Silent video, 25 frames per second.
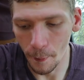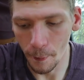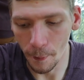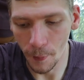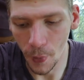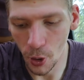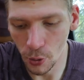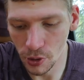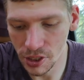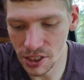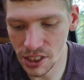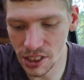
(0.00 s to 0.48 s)

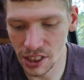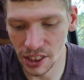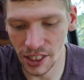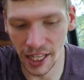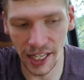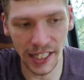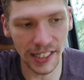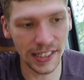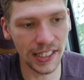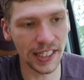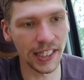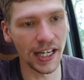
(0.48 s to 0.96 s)
most
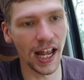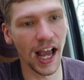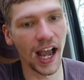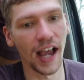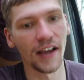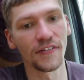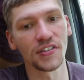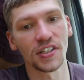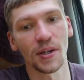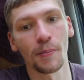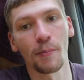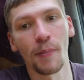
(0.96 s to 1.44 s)
slicey
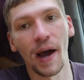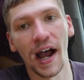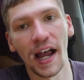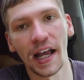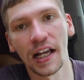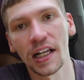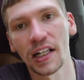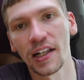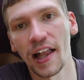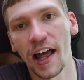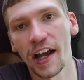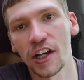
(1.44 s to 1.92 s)
knives in my
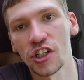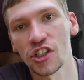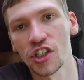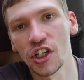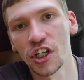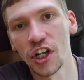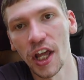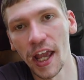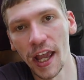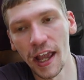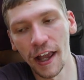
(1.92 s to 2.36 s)
collection,